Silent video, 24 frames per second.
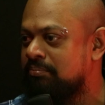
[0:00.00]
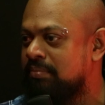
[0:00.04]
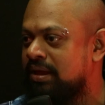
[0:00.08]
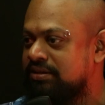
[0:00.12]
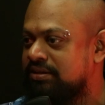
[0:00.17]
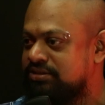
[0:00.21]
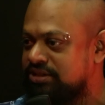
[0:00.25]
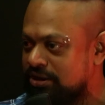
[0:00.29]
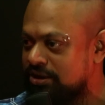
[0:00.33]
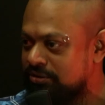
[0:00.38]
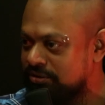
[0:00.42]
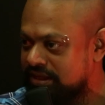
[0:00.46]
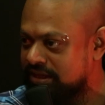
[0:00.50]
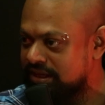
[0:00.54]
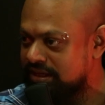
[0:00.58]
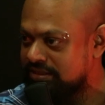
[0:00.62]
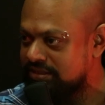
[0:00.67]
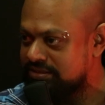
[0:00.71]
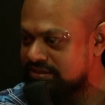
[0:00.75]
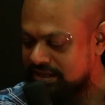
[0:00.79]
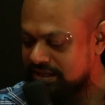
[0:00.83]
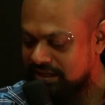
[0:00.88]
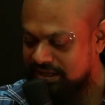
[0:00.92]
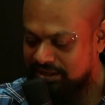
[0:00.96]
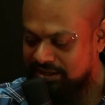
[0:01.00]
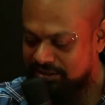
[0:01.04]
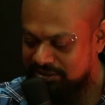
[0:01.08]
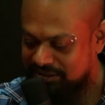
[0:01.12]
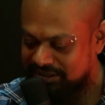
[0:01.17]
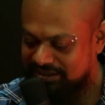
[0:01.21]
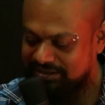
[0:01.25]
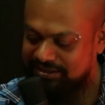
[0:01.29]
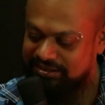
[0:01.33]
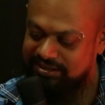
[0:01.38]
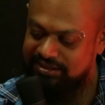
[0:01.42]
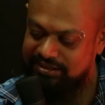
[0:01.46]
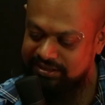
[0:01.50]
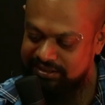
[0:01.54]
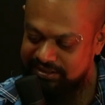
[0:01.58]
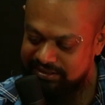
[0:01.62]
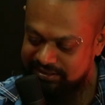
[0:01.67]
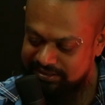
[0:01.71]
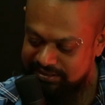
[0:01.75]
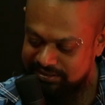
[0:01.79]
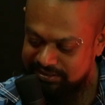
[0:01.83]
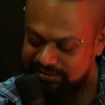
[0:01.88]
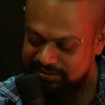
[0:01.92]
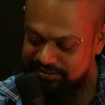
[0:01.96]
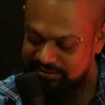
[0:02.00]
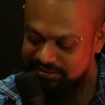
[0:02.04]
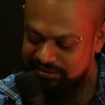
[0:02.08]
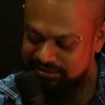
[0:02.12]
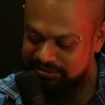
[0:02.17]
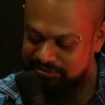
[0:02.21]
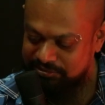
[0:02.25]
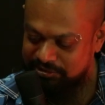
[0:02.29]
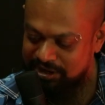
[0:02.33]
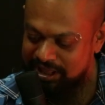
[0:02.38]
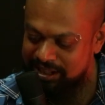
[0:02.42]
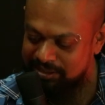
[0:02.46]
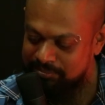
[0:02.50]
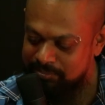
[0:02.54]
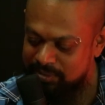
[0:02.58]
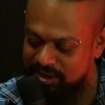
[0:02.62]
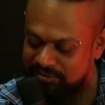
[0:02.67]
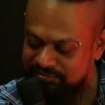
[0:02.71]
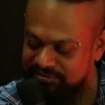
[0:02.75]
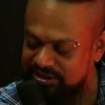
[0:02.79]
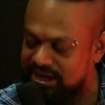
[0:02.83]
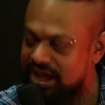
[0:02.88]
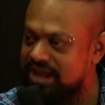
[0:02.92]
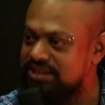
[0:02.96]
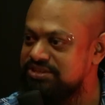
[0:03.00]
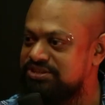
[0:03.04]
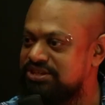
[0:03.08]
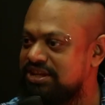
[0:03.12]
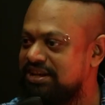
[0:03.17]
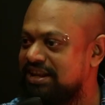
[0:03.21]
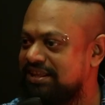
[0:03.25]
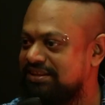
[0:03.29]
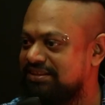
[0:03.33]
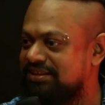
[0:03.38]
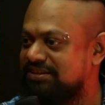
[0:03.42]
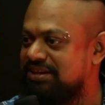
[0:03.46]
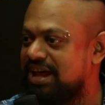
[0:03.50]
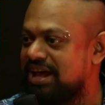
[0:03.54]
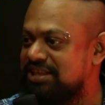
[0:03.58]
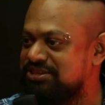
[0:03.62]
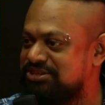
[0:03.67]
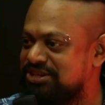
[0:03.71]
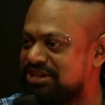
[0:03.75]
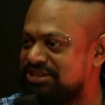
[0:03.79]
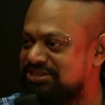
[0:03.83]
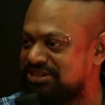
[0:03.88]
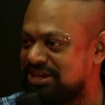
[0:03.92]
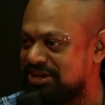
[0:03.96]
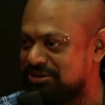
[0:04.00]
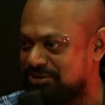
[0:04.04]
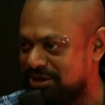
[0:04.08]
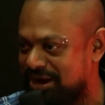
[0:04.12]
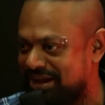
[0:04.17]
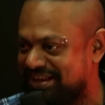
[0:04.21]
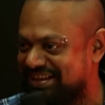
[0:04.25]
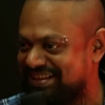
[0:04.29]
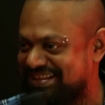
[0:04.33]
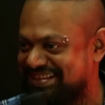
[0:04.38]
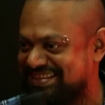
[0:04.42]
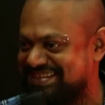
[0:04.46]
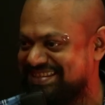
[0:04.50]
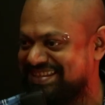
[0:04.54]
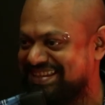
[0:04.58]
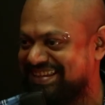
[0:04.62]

Shanuki's uh, realm of dungeon and, Dungeons and Dragons?